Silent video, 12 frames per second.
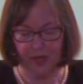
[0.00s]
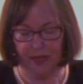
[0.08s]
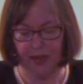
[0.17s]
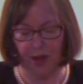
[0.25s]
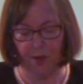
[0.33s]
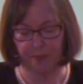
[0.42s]

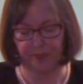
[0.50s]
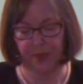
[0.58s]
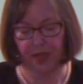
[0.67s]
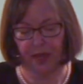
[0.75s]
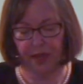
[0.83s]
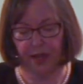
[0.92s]
now,
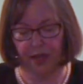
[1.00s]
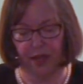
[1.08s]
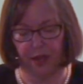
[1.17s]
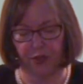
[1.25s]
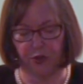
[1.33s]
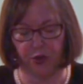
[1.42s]

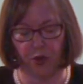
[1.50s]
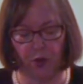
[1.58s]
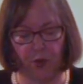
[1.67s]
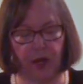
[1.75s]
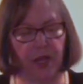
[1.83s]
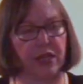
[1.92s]
uh, you
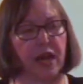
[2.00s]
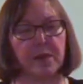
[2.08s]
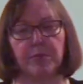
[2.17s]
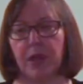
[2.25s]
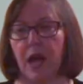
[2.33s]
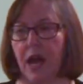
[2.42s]
know a lot
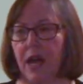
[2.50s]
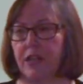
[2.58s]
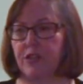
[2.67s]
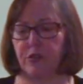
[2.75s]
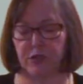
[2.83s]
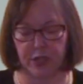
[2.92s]
of
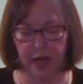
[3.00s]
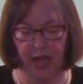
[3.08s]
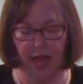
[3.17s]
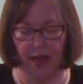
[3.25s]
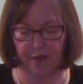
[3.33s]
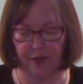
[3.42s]
blogs usually
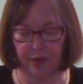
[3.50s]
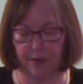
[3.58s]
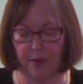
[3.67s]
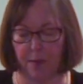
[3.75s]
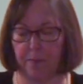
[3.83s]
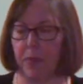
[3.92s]
have
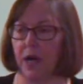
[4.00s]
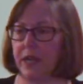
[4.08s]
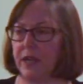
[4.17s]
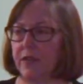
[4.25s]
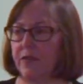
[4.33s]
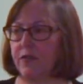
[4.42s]
a, a,
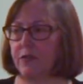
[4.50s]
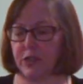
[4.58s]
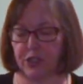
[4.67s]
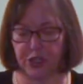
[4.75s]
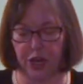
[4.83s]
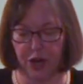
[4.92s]
button for
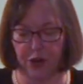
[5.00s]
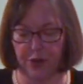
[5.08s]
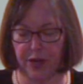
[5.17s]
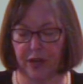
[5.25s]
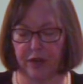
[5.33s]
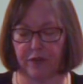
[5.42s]

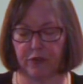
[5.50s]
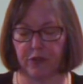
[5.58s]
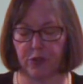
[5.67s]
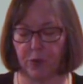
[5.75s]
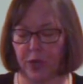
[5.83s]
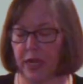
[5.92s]
sharing, for
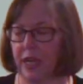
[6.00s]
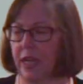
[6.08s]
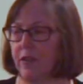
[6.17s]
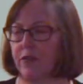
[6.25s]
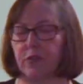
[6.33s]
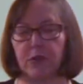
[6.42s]

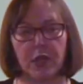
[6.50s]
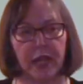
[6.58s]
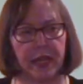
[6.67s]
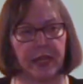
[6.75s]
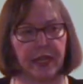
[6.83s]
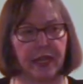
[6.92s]
tweeting, for
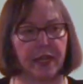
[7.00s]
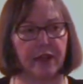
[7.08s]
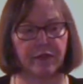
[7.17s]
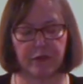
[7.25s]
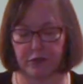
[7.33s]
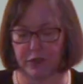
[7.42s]
liking,
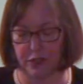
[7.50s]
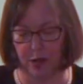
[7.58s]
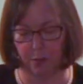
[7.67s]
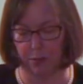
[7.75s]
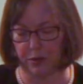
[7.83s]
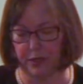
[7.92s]
for
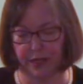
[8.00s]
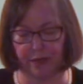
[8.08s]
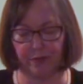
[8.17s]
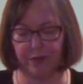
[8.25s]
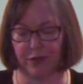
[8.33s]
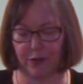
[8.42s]
stumbling,
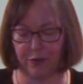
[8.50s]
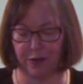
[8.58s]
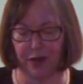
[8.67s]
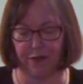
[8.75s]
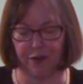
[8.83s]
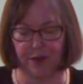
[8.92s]
you know,
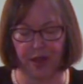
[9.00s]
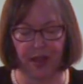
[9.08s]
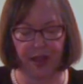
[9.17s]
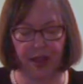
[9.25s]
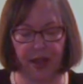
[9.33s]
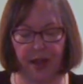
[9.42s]
whatever.
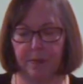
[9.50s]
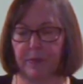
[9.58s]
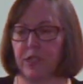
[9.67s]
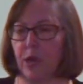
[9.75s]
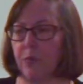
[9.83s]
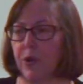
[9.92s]
Um,
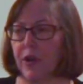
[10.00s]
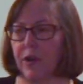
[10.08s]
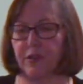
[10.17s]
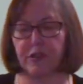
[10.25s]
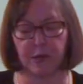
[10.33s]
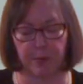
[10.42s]

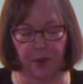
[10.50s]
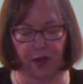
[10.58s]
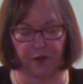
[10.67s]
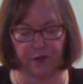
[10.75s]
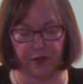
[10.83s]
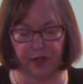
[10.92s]
somewhere there's a
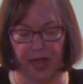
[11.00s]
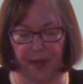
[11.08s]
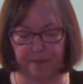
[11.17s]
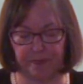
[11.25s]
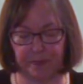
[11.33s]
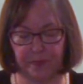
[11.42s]
button for
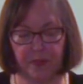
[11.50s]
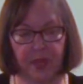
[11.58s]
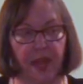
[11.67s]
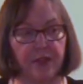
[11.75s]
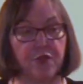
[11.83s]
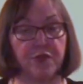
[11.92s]
that,
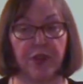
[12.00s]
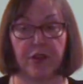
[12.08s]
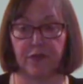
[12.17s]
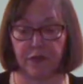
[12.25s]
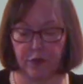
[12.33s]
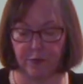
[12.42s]
and they're
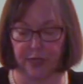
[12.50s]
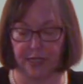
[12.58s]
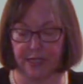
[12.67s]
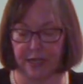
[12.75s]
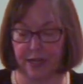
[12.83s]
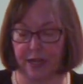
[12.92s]
there for a
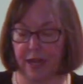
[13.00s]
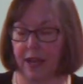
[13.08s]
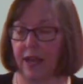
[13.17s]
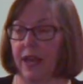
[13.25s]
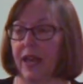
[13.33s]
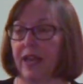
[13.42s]
reason.
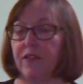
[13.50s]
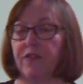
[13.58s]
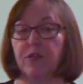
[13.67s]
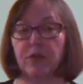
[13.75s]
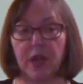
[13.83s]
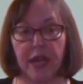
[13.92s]
And
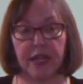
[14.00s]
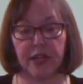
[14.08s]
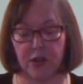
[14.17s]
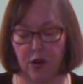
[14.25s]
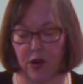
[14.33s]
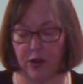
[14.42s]
if you like
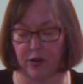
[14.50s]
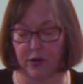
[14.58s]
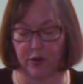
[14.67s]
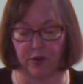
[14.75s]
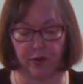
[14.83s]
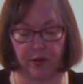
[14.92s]
an
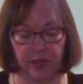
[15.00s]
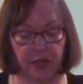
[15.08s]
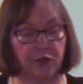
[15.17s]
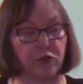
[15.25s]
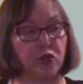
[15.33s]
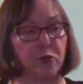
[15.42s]
article,
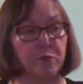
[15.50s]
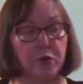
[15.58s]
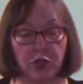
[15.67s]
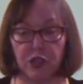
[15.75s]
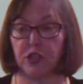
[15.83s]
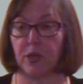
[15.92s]
then you should
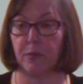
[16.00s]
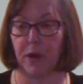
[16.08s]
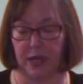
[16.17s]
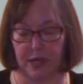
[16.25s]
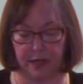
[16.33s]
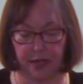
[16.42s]
push the
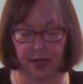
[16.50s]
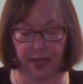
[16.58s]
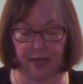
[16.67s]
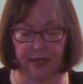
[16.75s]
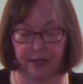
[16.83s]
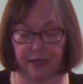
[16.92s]
button.
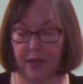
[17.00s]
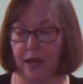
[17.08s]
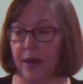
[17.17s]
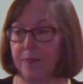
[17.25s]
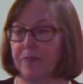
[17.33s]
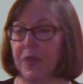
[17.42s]
And
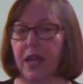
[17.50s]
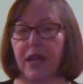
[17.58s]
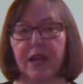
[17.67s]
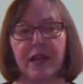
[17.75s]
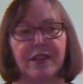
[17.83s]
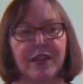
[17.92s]
um,
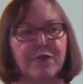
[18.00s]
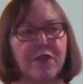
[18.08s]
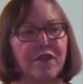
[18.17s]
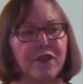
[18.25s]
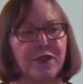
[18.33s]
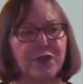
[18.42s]
they
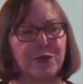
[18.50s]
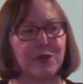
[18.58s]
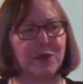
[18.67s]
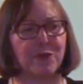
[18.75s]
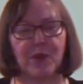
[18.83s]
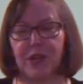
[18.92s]
referred to
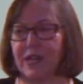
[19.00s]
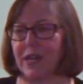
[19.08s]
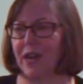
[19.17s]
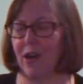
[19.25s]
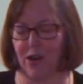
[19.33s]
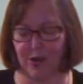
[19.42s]
it in one
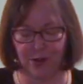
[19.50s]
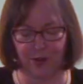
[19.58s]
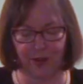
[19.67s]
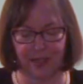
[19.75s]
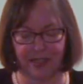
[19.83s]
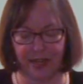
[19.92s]
uh,
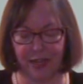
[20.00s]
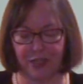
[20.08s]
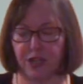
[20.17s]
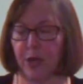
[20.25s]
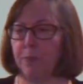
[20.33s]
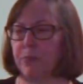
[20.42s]
article as like a
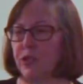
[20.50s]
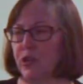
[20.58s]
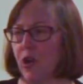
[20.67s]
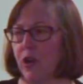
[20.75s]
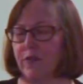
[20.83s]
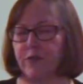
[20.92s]
tip
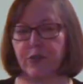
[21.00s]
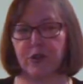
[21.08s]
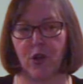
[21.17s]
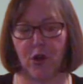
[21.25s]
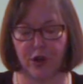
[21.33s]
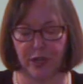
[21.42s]
jar for
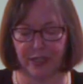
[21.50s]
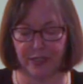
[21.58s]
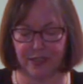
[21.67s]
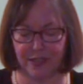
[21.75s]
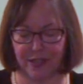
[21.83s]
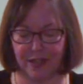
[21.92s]
an
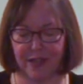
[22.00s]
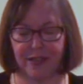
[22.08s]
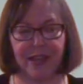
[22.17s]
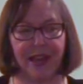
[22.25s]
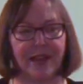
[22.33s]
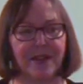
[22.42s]
artist
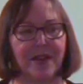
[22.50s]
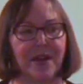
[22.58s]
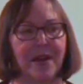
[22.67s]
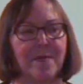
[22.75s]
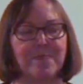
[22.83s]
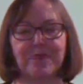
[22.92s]
that,
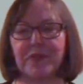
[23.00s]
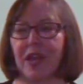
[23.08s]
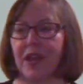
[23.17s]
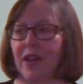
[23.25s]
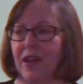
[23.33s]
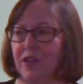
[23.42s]
um,
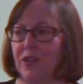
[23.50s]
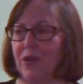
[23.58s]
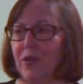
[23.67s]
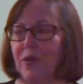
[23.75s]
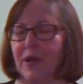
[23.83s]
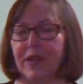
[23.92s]
you
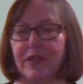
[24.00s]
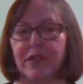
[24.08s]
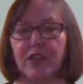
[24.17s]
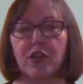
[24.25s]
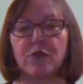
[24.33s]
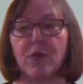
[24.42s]
know,
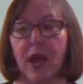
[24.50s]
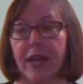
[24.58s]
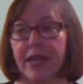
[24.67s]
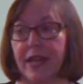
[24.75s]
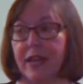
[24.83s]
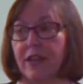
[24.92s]
they're
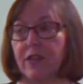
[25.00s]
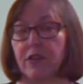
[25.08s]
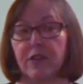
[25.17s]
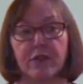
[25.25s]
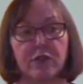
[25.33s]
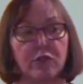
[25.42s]
writing,
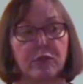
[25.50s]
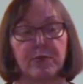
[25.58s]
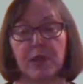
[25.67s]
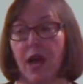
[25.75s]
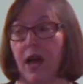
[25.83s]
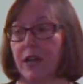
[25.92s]
they're, those
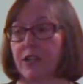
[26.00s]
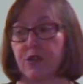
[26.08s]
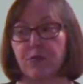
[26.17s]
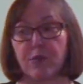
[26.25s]
blogs, they're